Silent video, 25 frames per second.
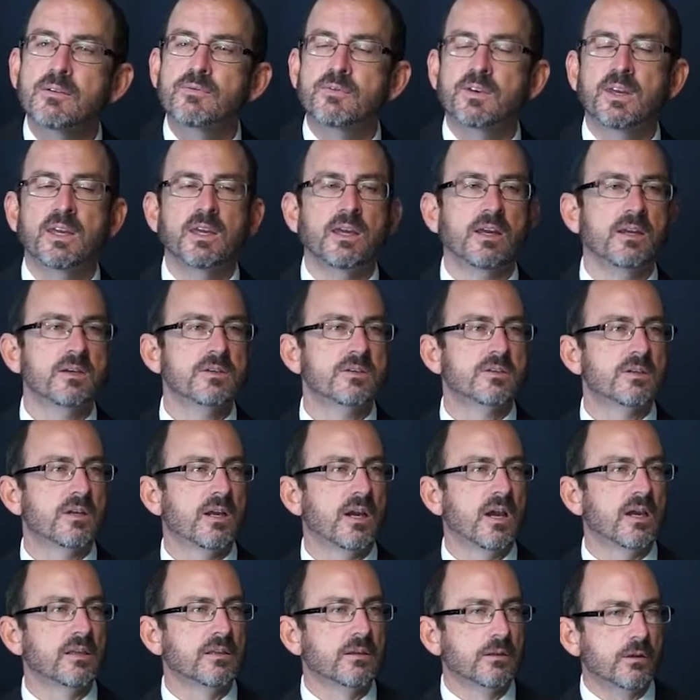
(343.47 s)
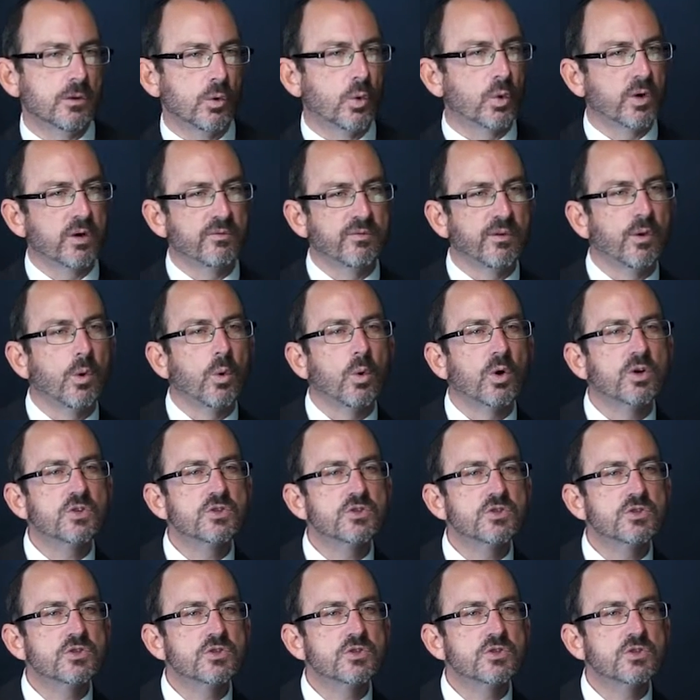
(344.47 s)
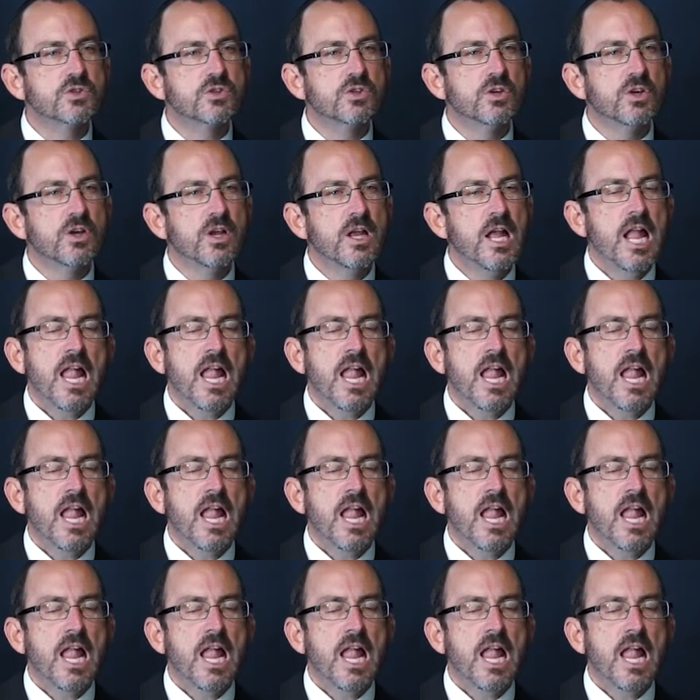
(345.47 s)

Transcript: of kings and the Lord of lords.